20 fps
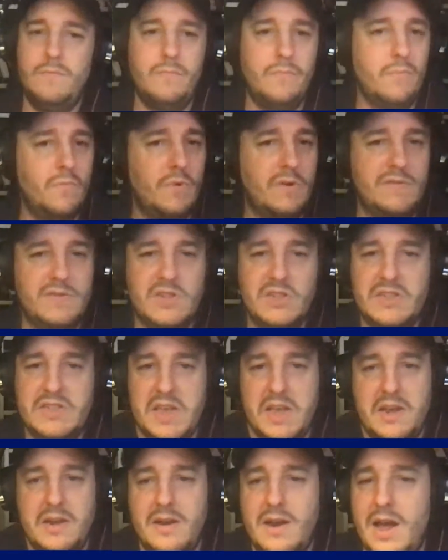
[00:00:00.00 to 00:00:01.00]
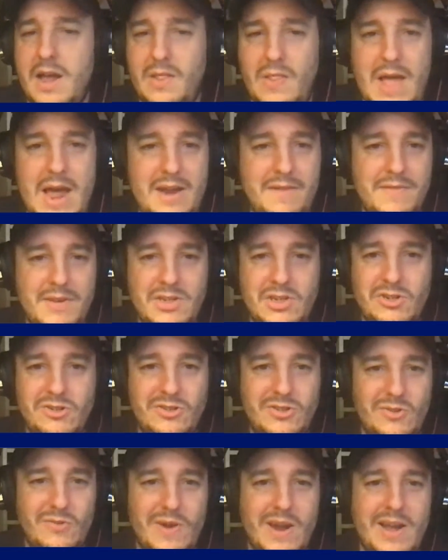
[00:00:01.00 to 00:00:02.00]
We've just seen a lot of
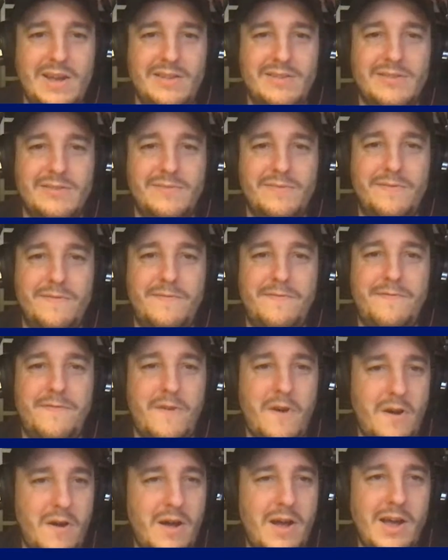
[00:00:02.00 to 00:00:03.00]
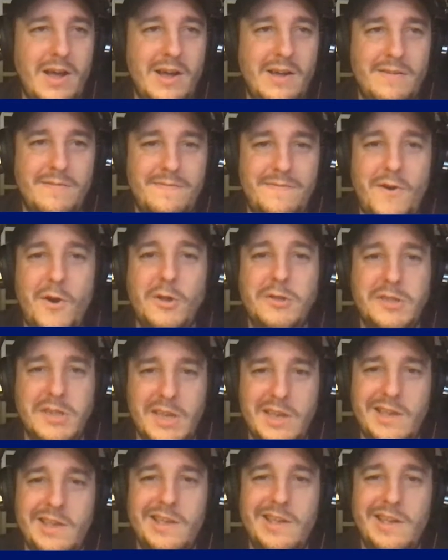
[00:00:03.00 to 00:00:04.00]
issues around
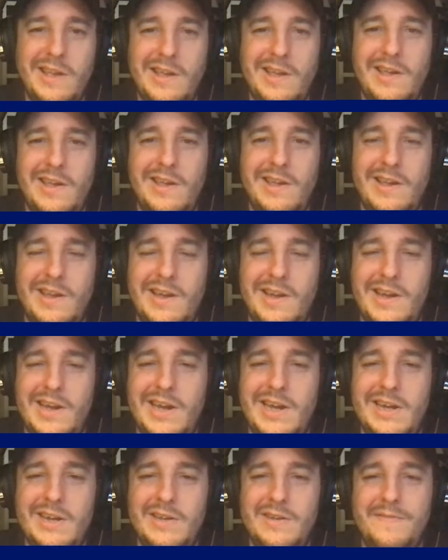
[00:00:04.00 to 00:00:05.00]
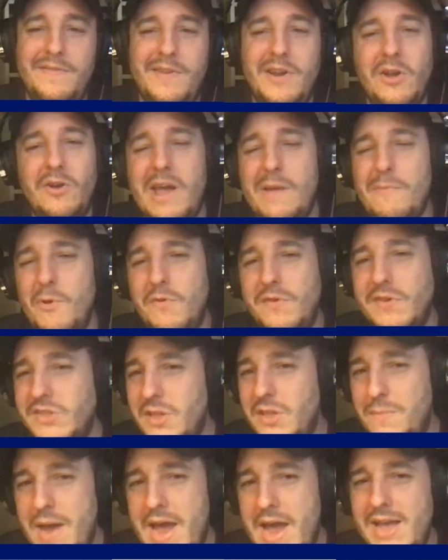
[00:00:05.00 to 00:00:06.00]
faulty video game movies in
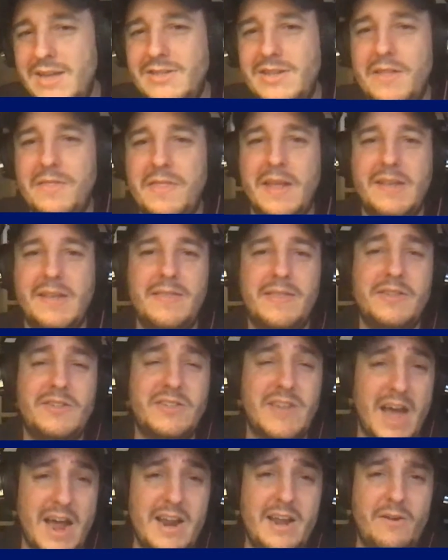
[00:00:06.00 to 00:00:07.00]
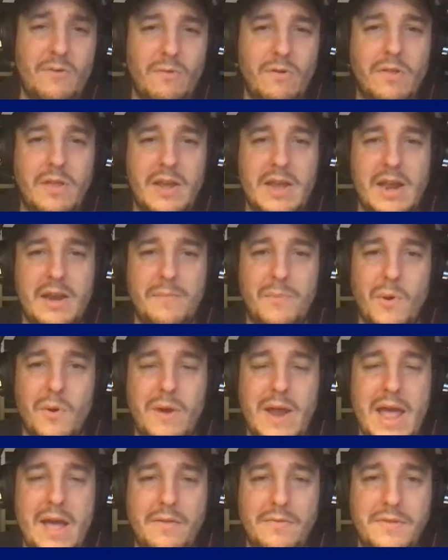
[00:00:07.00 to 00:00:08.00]
the past. I think Sonic really kind of
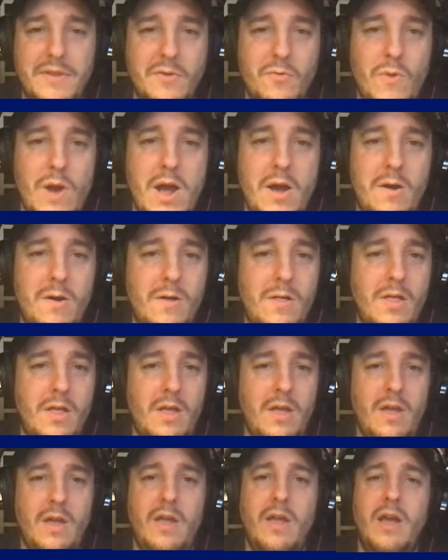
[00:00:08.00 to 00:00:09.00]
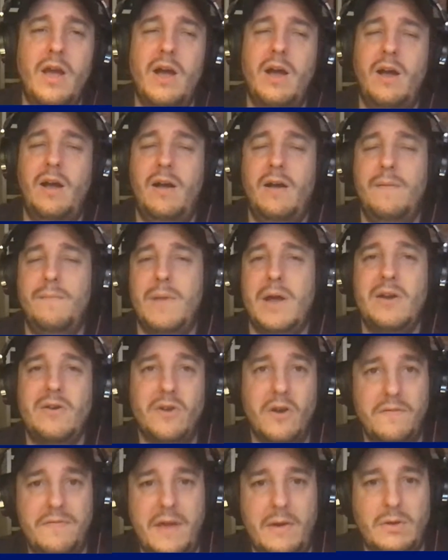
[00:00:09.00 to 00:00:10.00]
broke out and did well. I don't
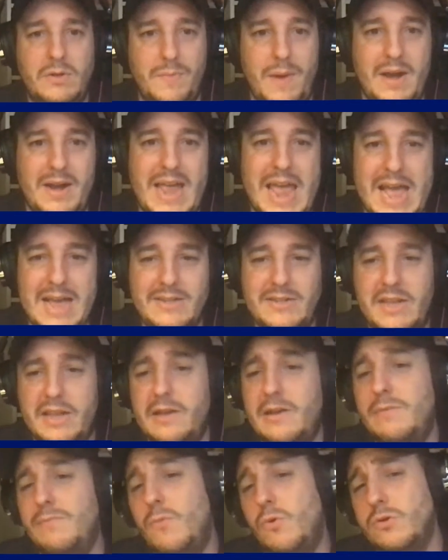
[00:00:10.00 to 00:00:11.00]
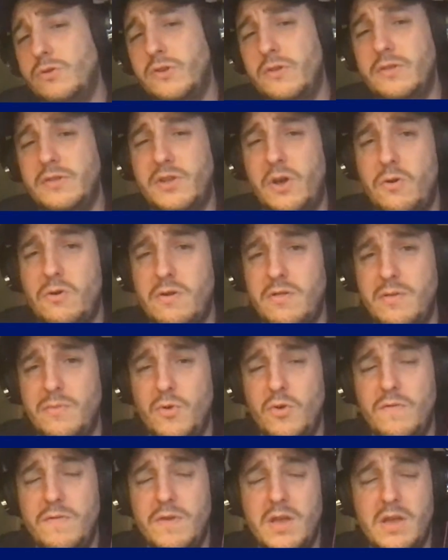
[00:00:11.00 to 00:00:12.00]
know if that was about casting, more so the tone of the
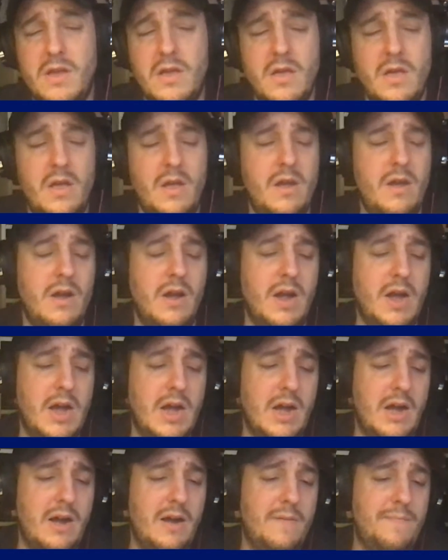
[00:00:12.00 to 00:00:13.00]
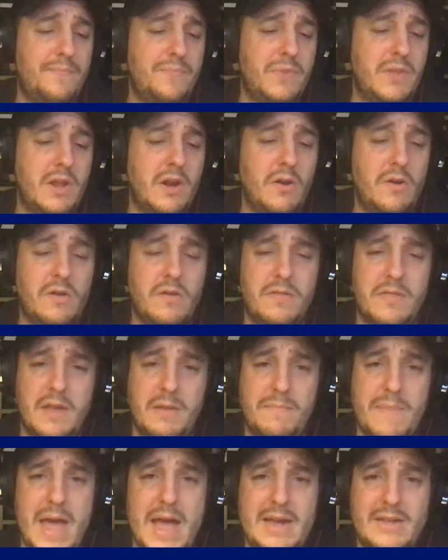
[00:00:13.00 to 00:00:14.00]
movie. You
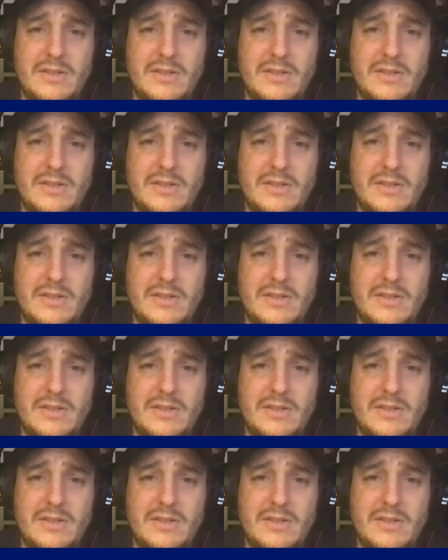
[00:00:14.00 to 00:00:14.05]
think back